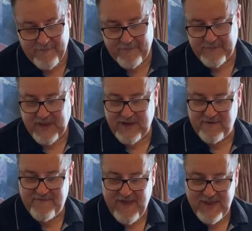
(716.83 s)
an
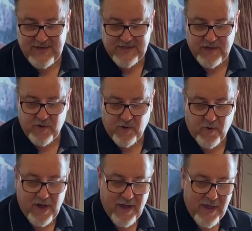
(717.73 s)
event
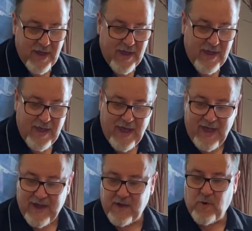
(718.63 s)
or
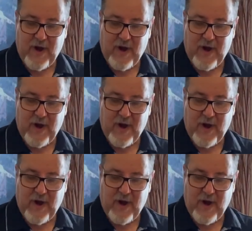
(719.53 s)
quite a